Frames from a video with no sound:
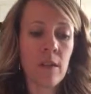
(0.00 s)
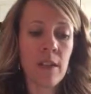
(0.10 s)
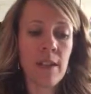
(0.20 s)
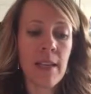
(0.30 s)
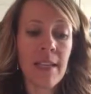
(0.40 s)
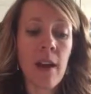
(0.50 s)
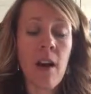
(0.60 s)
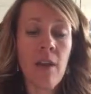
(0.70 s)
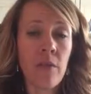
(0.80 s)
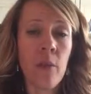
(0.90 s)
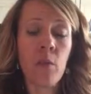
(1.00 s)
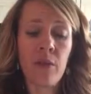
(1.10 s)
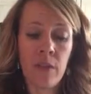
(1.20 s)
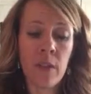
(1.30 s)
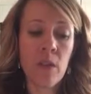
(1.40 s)
The desk of the
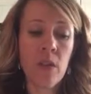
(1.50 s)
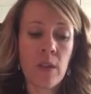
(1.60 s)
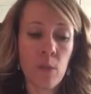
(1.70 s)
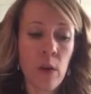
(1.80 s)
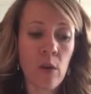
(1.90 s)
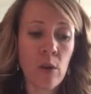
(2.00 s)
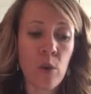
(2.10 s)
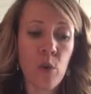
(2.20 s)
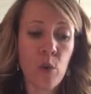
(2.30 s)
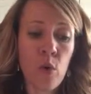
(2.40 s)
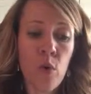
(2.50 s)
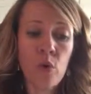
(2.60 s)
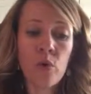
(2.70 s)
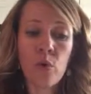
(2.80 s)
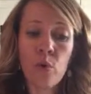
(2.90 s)
professor is brown. Le
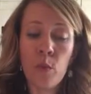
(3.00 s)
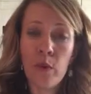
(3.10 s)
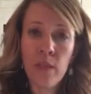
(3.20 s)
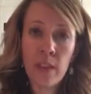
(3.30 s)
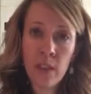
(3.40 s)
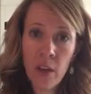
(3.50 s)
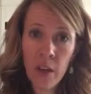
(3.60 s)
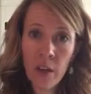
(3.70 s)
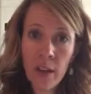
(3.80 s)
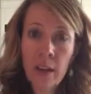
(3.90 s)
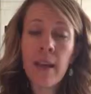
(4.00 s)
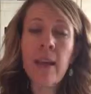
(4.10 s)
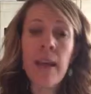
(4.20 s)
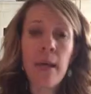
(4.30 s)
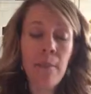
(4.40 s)
bureau du professeur
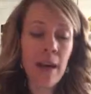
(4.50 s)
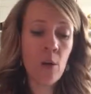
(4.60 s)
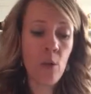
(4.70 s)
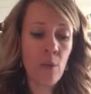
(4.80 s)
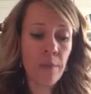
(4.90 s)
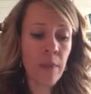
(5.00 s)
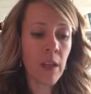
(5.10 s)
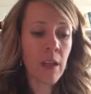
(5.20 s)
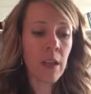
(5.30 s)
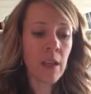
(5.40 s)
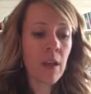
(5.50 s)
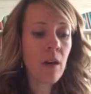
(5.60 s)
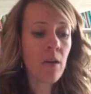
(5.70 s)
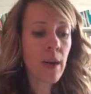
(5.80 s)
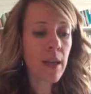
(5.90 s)
est marron.
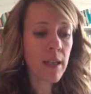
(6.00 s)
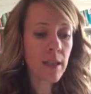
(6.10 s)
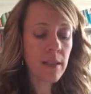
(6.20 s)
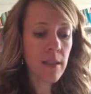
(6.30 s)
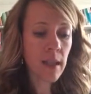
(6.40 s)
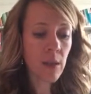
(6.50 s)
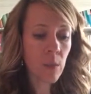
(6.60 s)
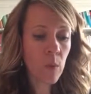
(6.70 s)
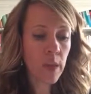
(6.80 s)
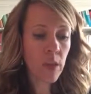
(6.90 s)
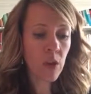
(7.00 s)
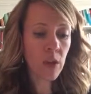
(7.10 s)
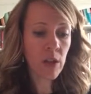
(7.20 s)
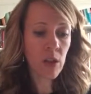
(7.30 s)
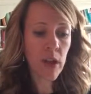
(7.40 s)
All right, in the second one, you're
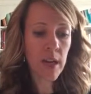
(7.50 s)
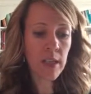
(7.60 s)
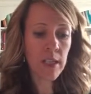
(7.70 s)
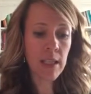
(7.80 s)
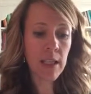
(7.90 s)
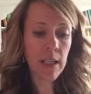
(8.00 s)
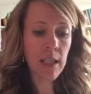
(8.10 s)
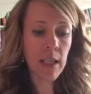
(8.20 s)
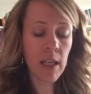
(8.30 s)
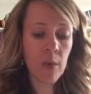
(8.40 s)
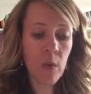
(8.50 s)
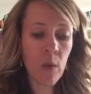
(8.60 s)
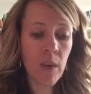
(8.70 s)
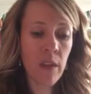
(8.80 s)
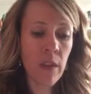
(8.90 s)
contracting
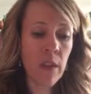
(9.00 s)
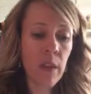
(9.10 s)
with